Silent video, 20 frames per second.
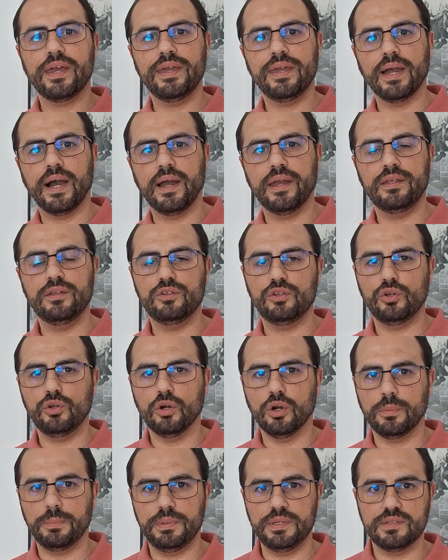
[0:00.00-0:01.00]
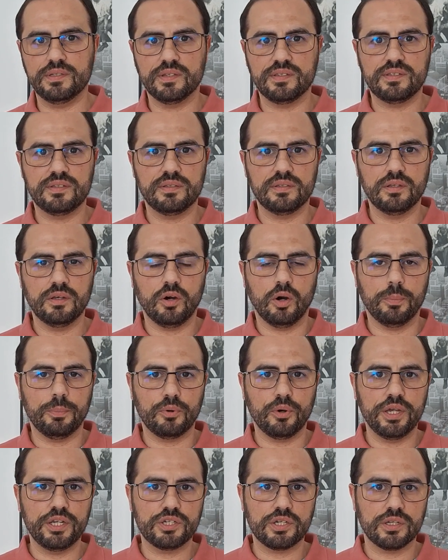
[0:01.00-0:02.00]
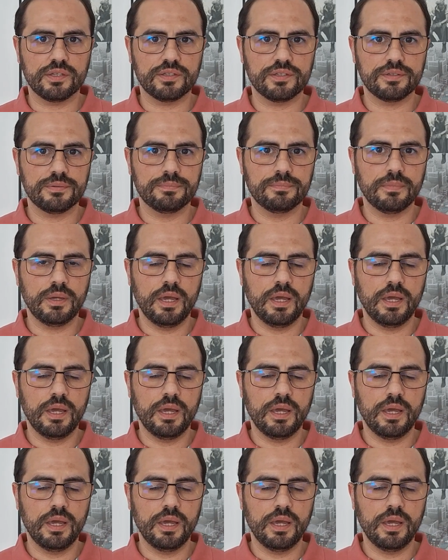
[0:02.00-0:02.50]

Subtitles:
AI into your business operations.